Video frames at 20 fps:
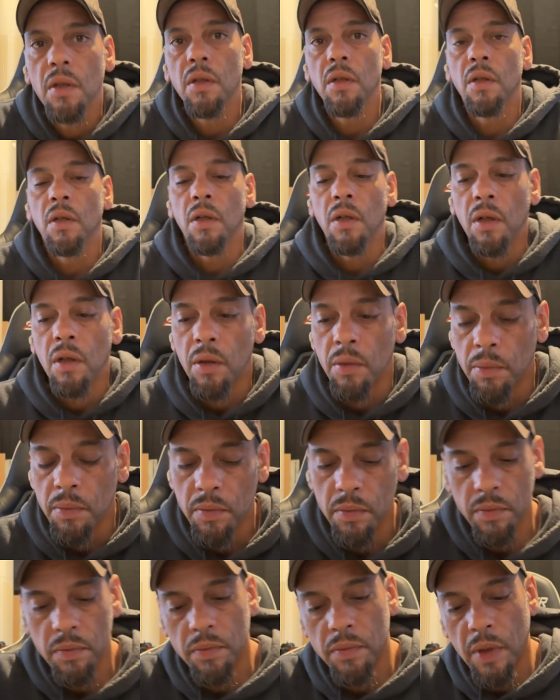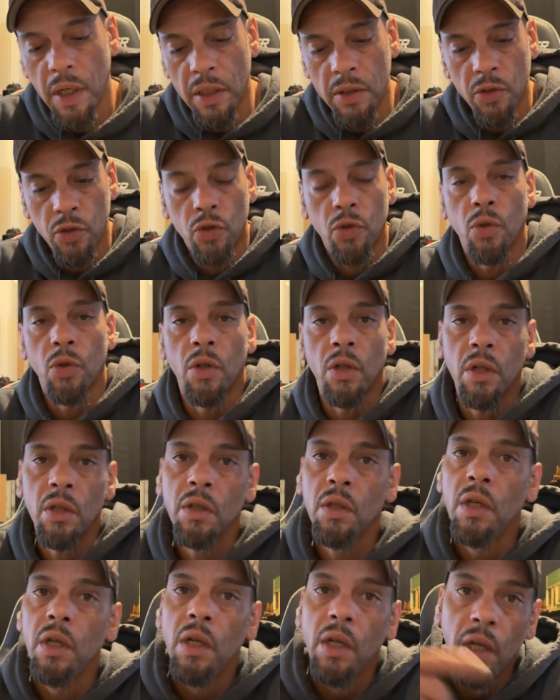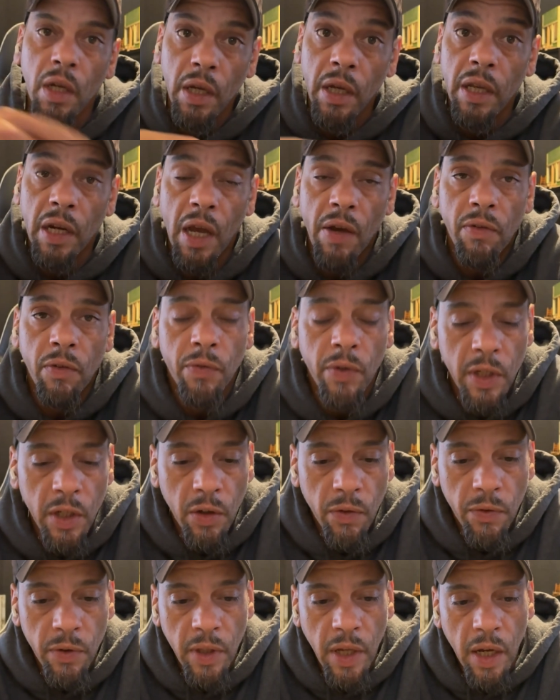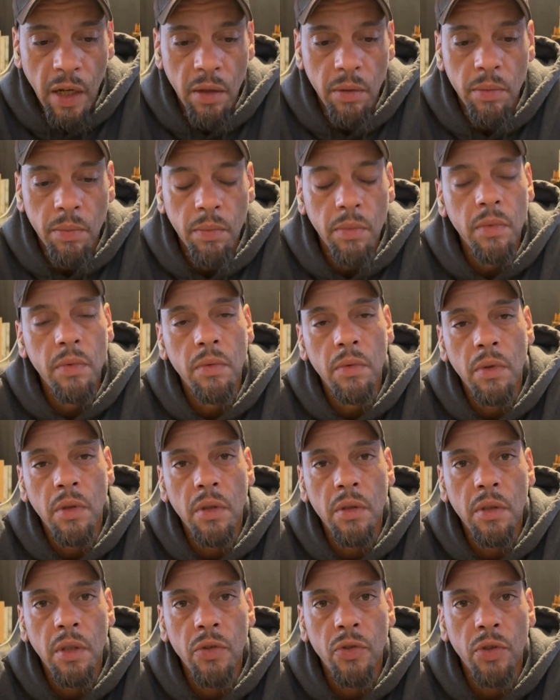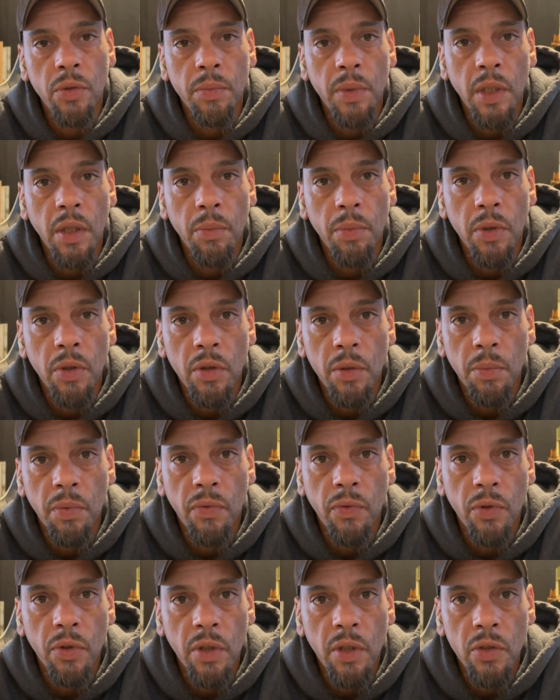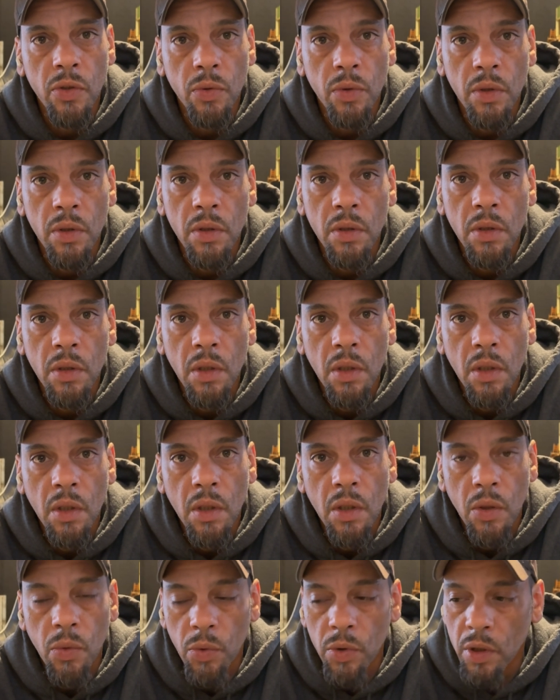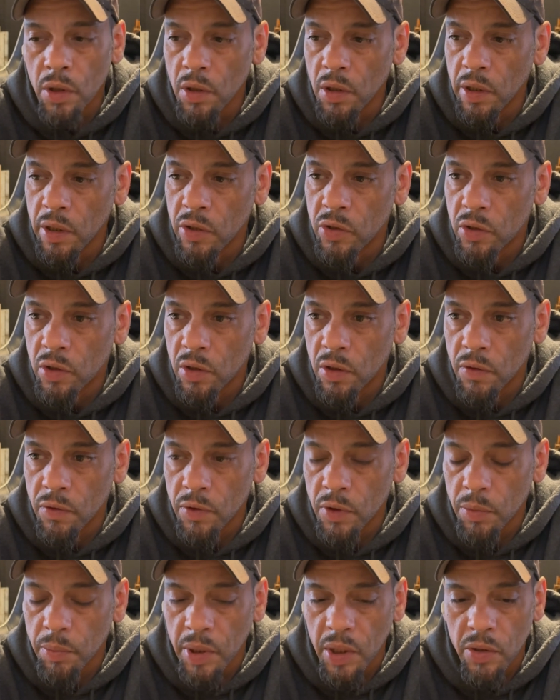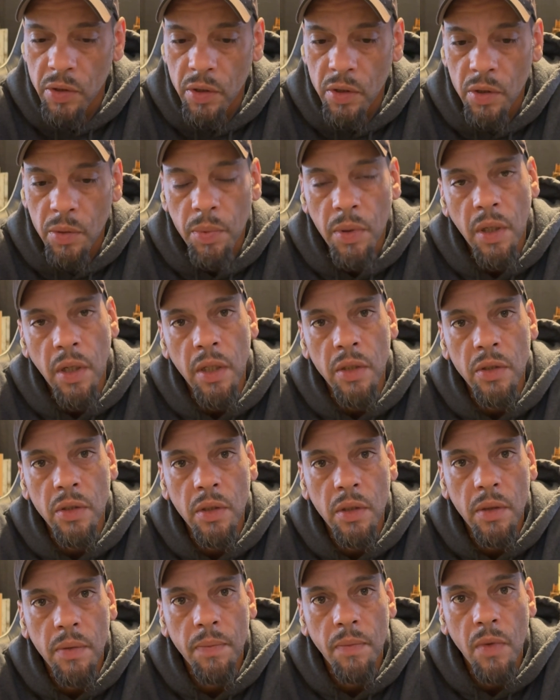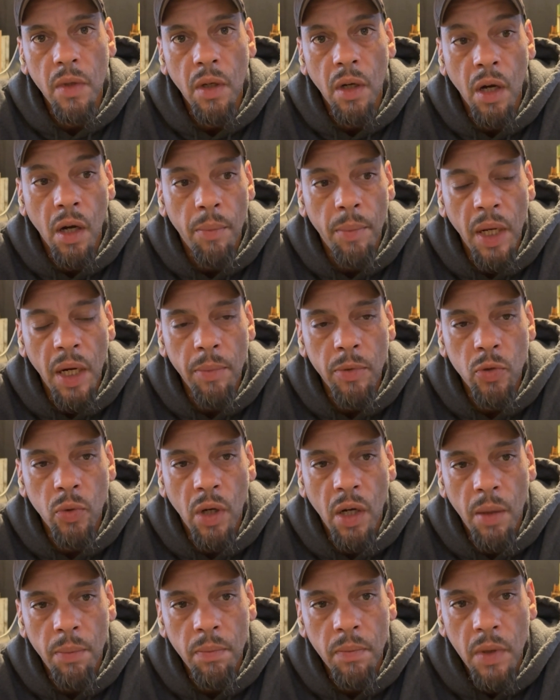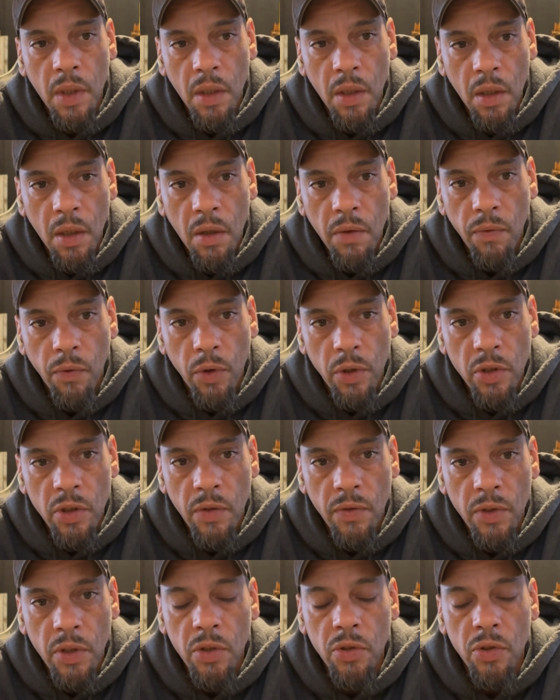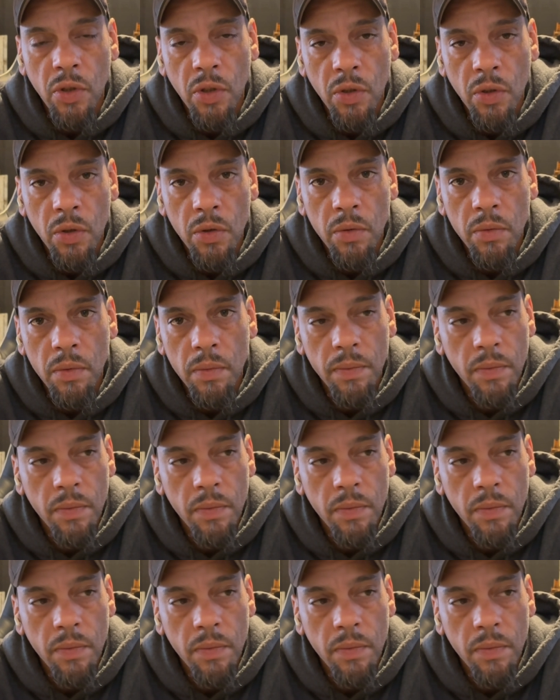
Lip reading: at the store. And I have a video for that. It should be uploaded before this one with a list of your basic supplies. My name is Rob, 47 years old.